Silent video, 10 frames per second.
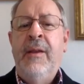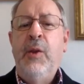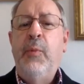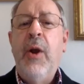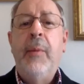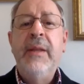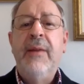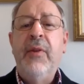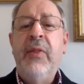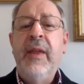You probably
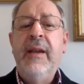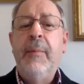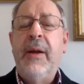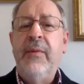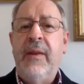never think about